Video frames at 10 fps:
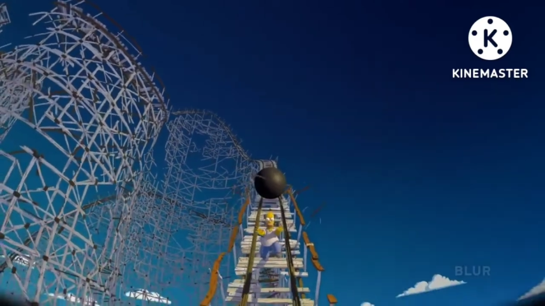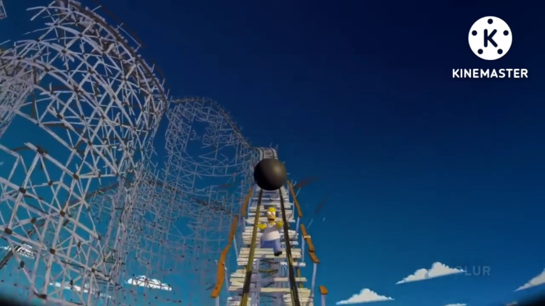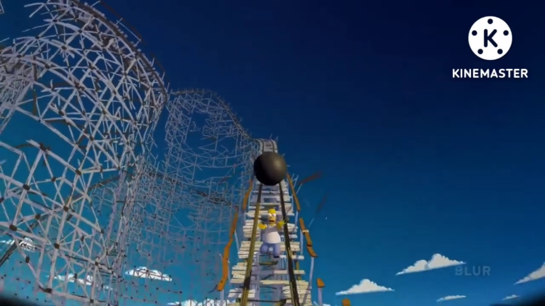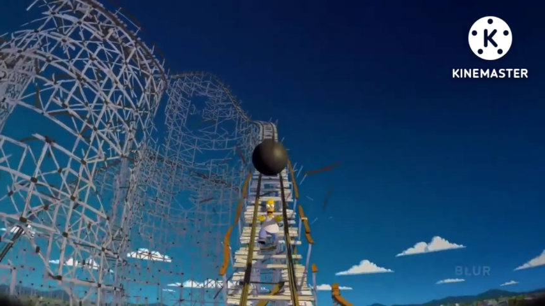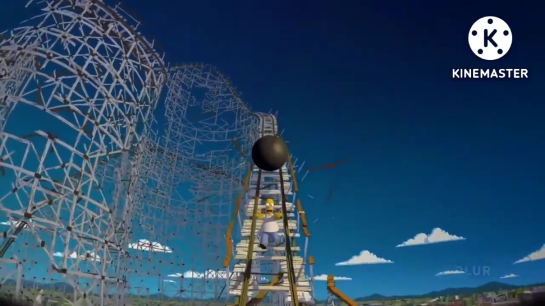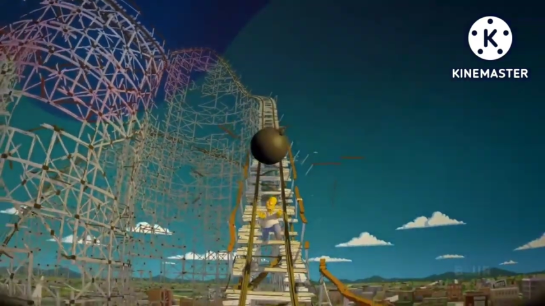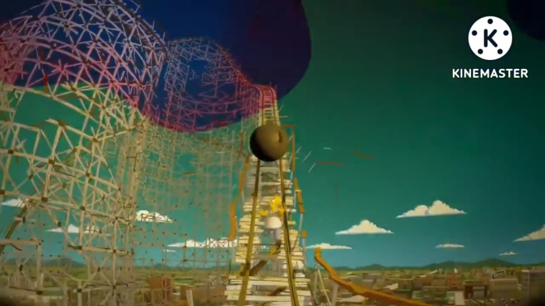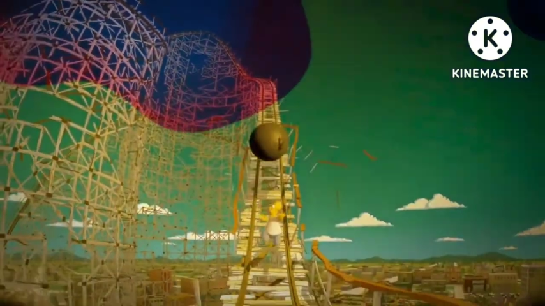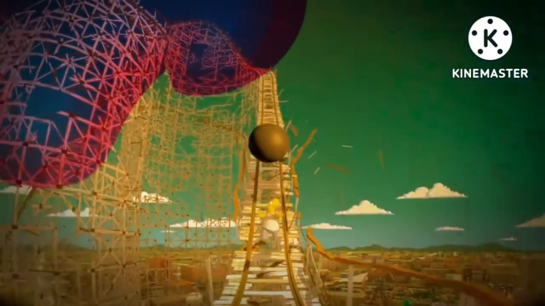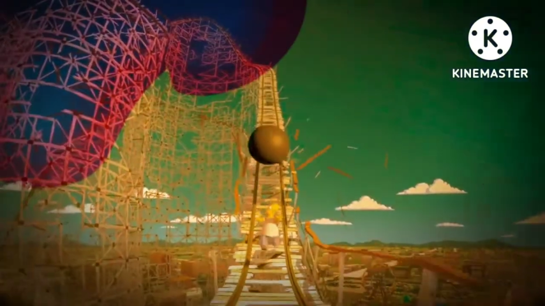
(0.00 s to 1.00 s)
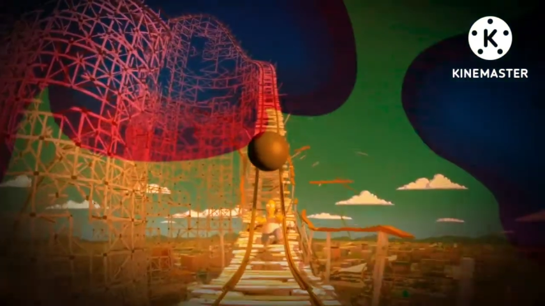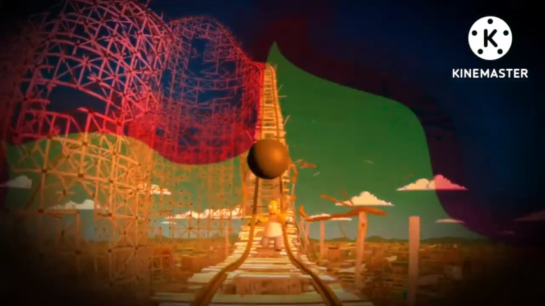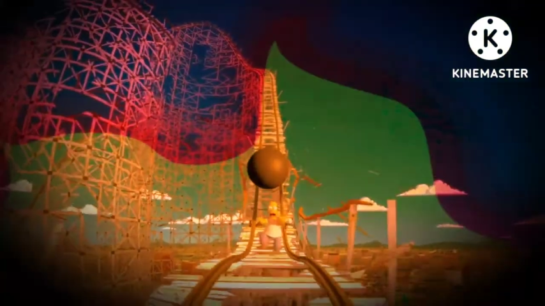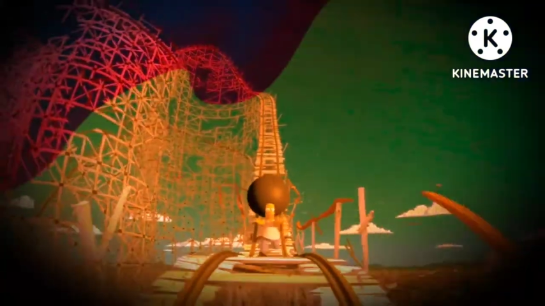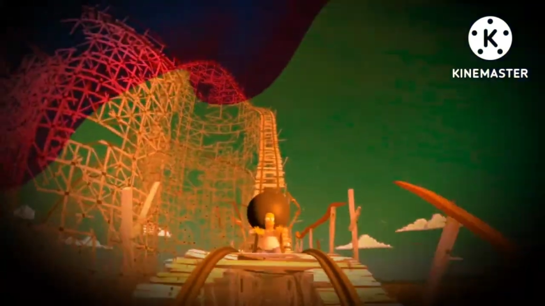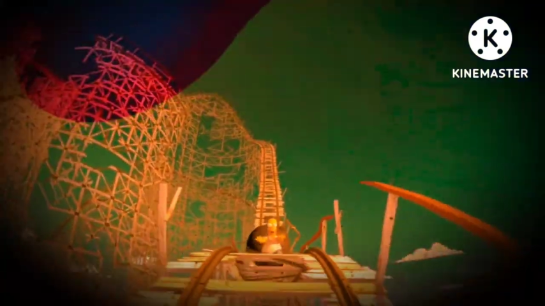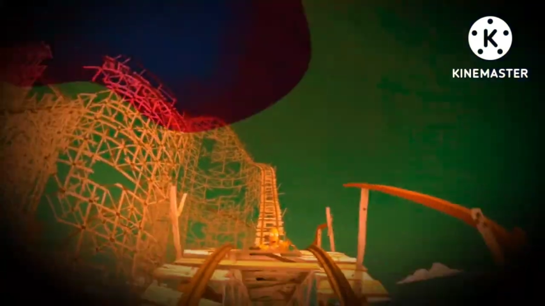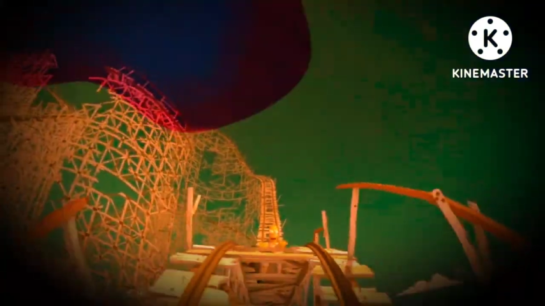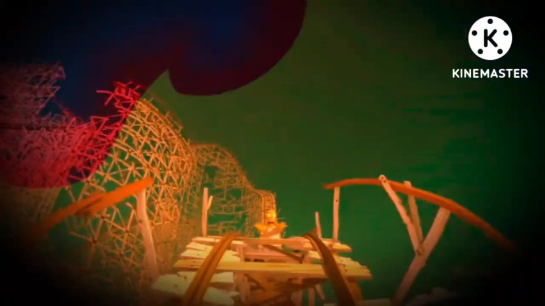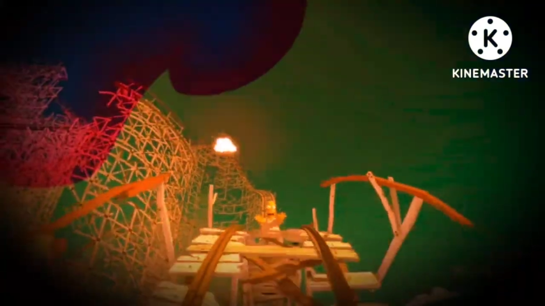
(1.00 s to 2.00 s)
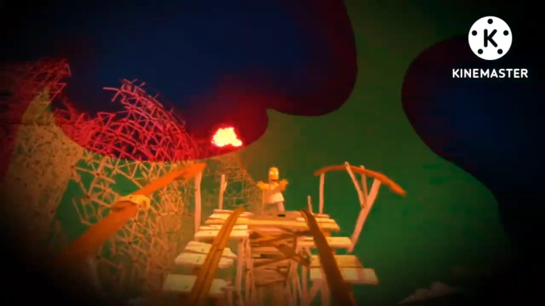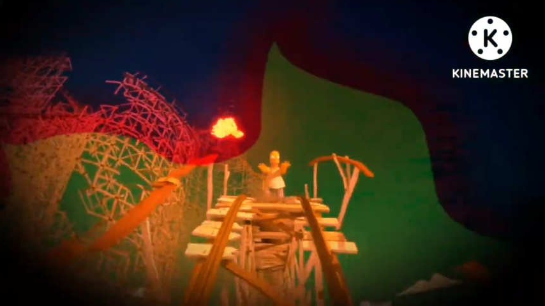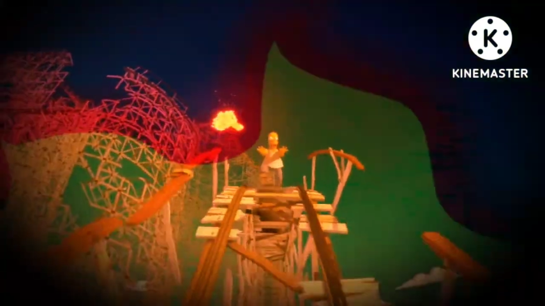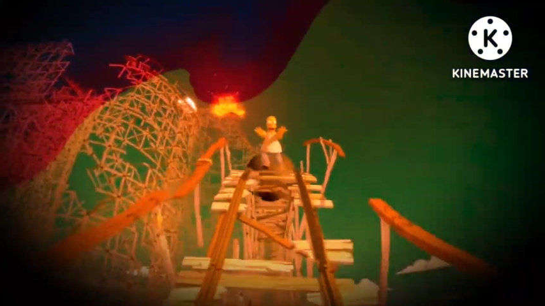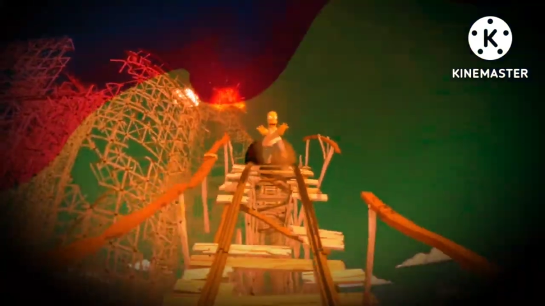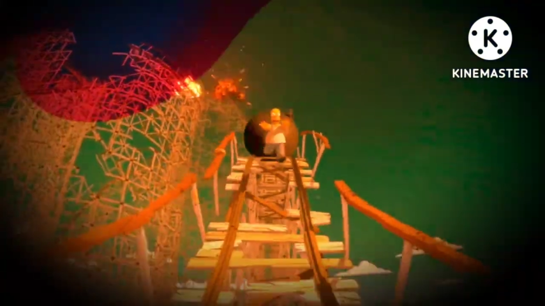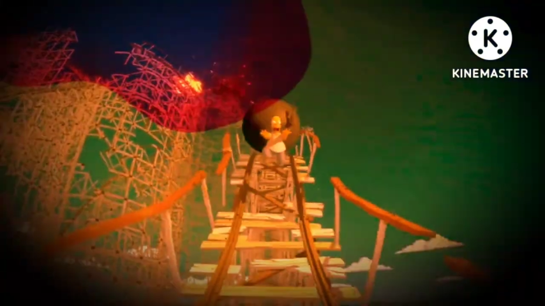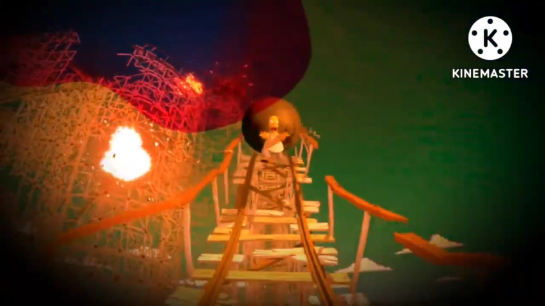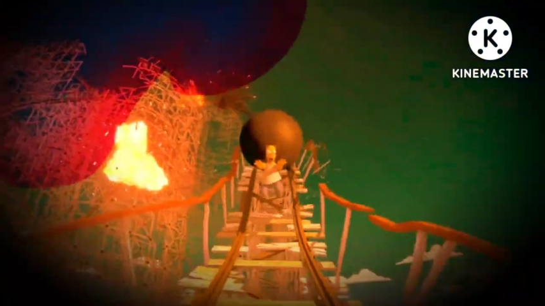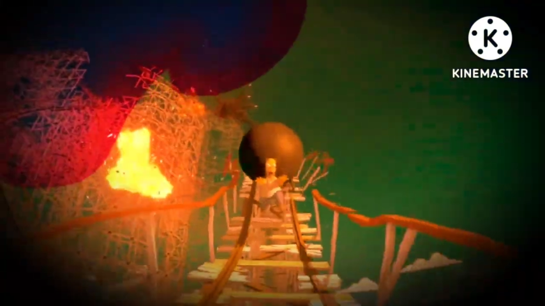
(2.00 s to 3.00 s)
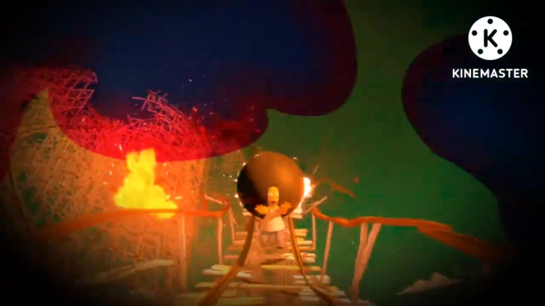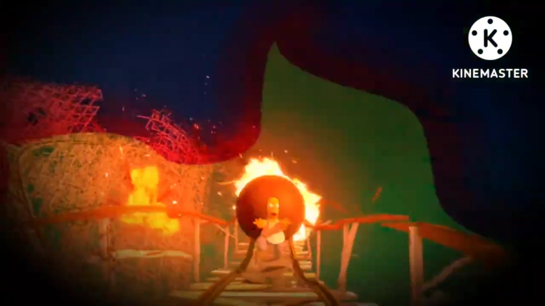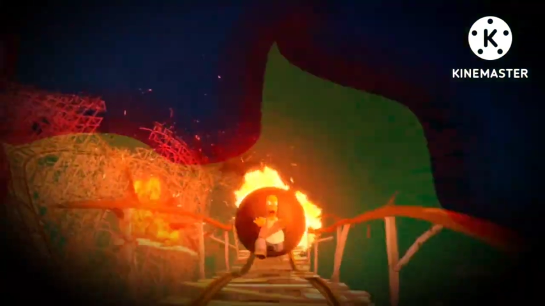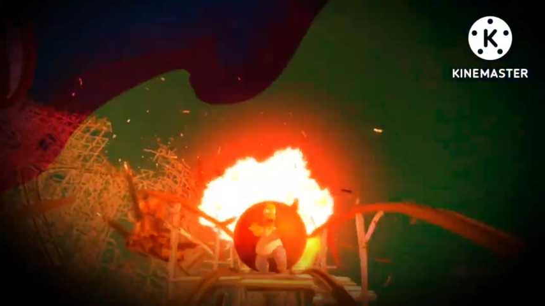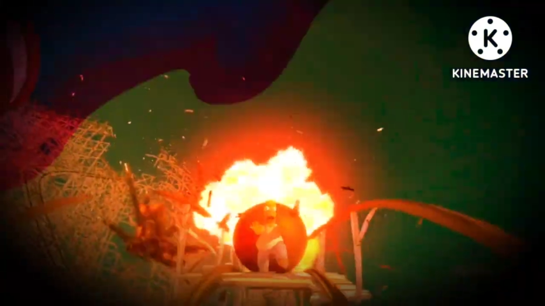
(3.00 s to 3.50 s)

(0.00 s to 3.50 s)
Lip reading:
[unreadable: no face in view]